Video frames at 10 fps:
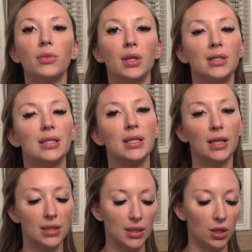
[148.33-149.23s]
This is like
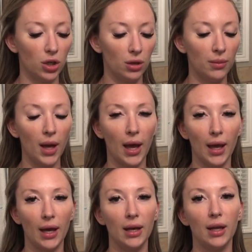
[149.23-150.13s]
a serum
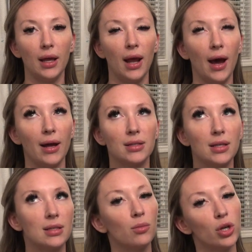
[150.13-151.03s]
and it acts
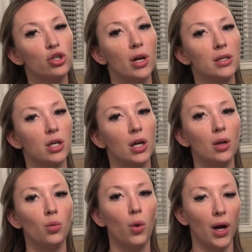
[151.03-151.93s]
as a moisturizer
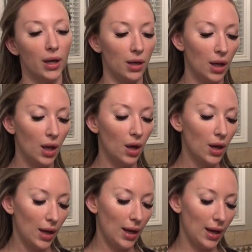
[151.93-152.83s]
in one.
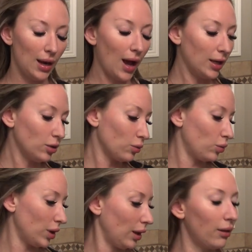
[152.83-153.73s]
And I don't
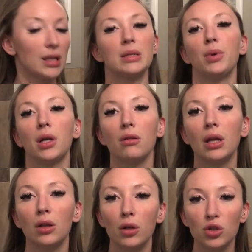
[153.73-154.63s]
really like to put a
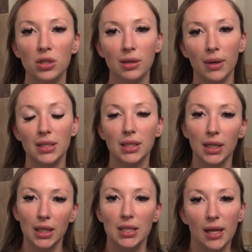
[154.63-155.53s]
lot of lotions on my
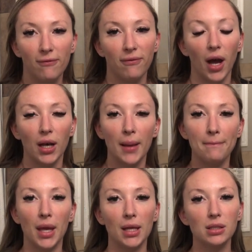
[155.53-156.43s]
skin because I find
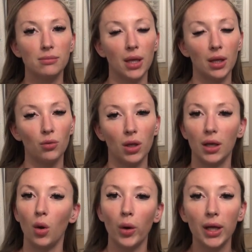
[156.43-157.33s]
it makes me
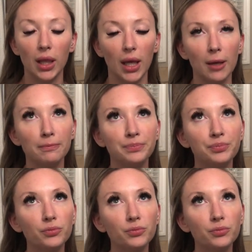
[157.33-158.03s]
really oily.